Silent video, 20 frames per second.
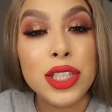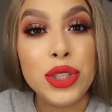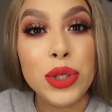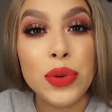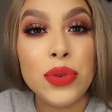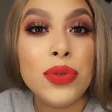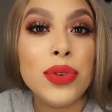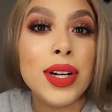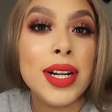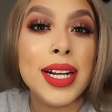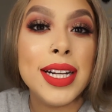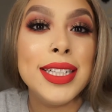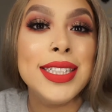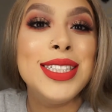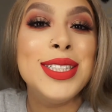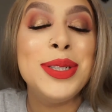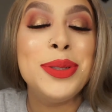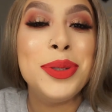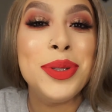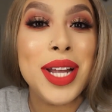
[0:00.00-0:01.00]
Don't
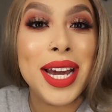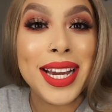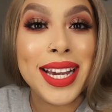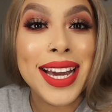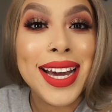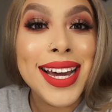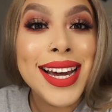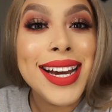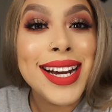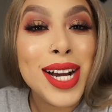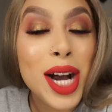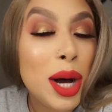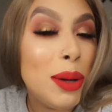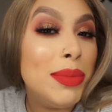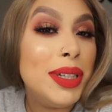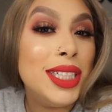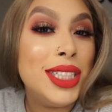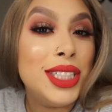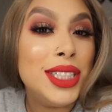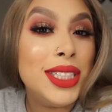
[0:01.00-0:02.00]
forget to like,
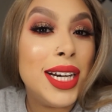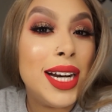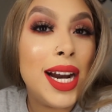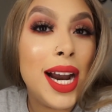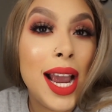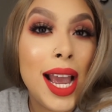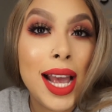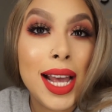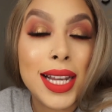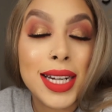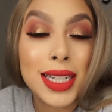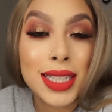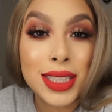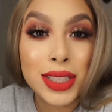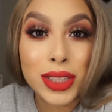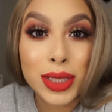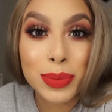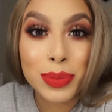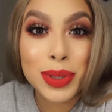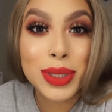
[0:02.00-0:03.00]
comment, share, and
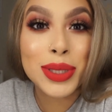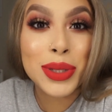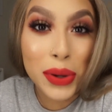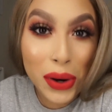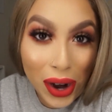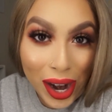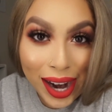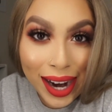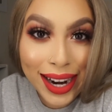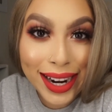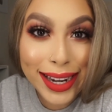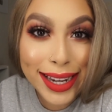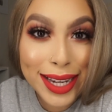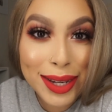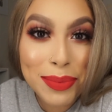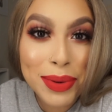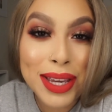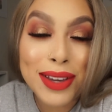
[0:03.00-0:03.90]
subscribe.